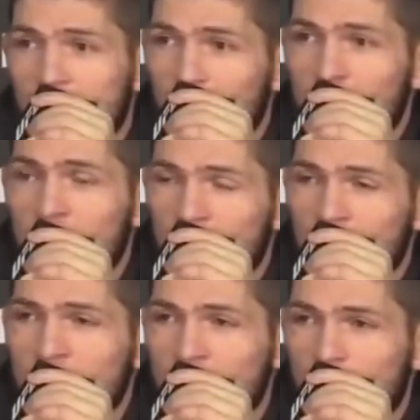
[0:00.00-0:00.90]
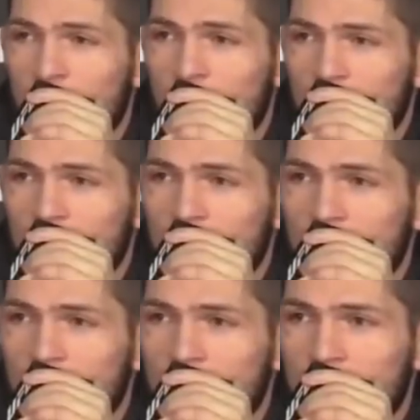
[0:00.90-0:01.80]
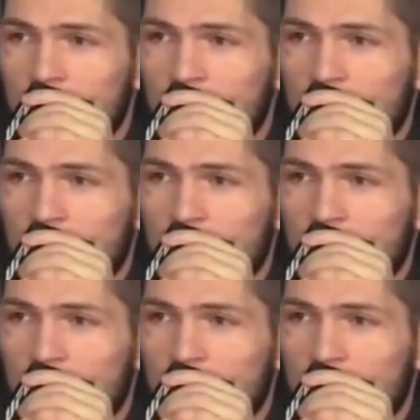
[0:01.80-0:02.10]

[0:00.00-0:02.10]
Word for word: I wanna catch somebody, you know,